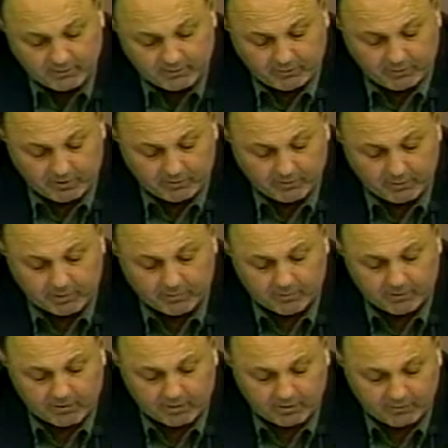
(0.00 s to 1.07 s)
The staff
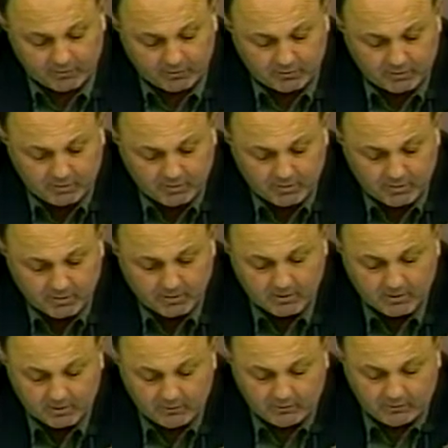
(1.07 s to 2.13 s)
recommendation,
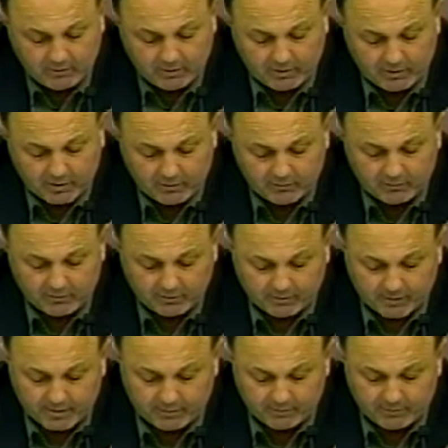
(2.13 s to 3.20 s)
City Council
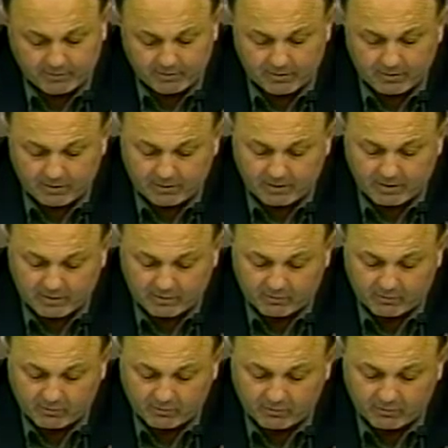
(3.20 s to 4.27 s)
adopt the
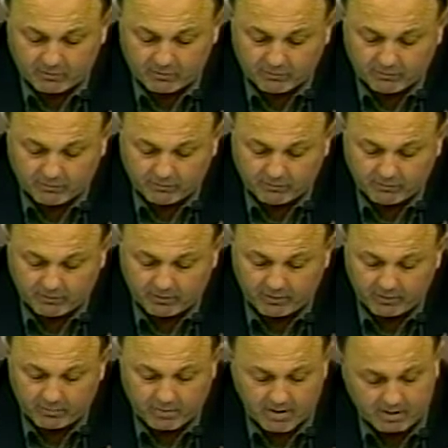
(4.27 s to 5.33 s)
attached resolution
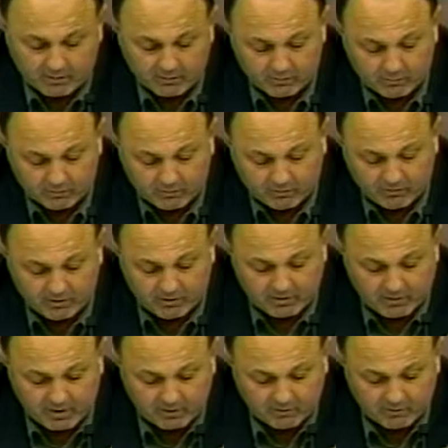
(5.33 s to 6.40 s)
setting the maximum
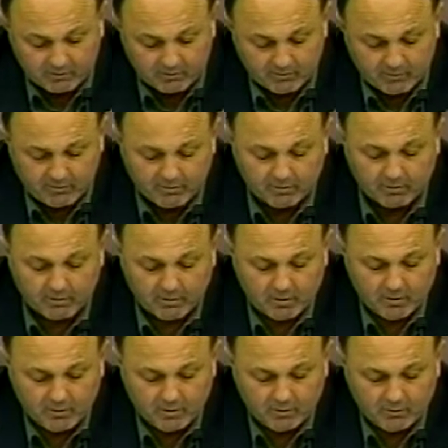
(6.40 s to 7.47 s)
city tax levy
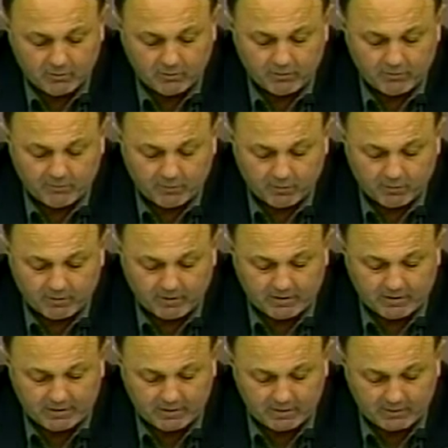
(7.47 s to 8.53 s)
for
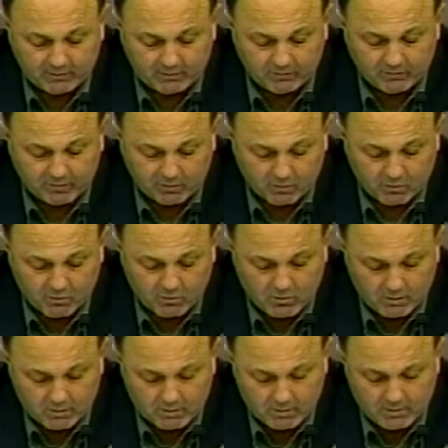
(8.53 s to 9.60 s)
2014 at
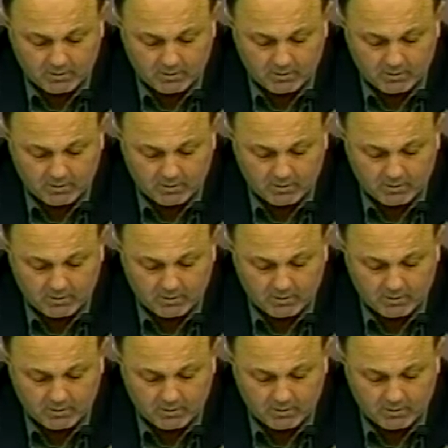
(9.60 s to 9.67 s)
zero,